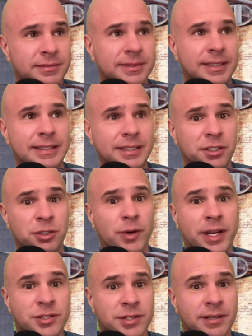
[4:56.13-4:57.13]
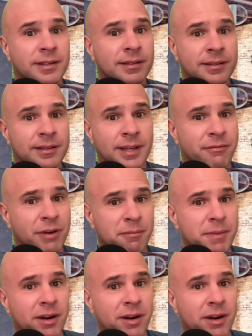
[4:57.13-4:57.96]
the direction of our